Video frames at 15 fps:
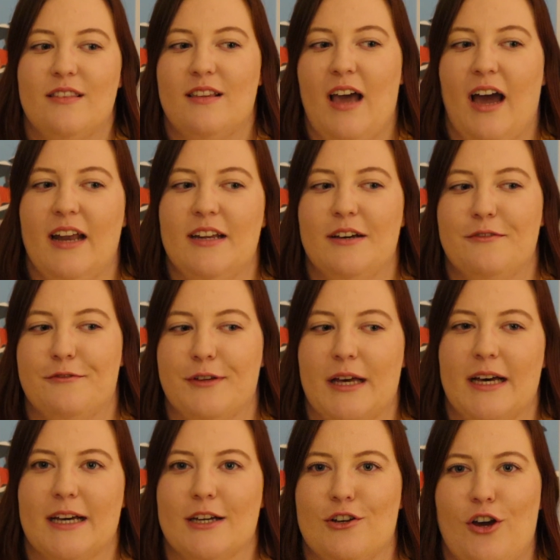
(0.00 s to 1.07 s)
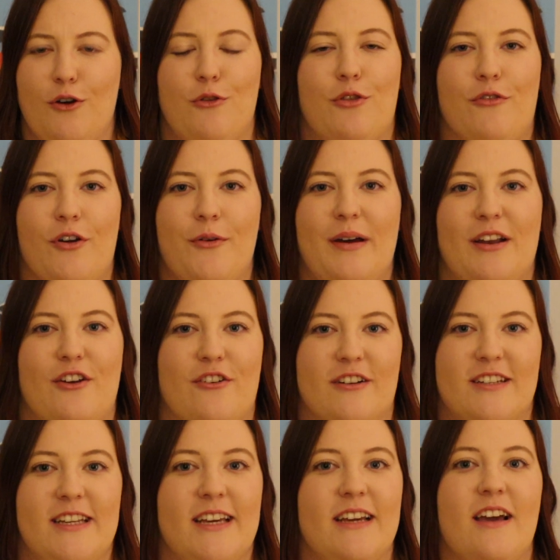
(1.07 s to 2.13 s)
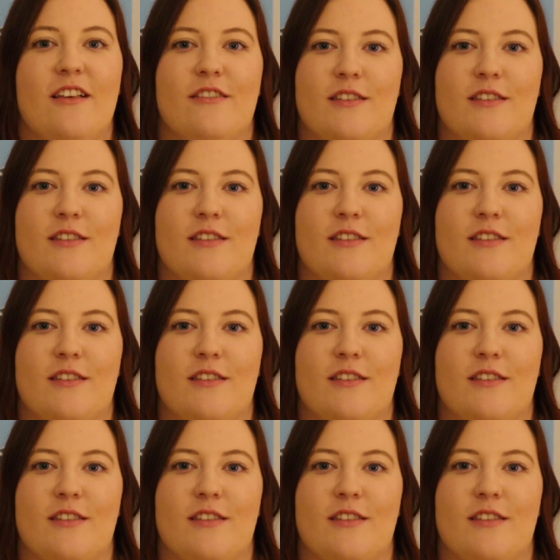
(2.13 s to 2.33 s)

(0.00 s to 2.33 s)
kind of go through and critique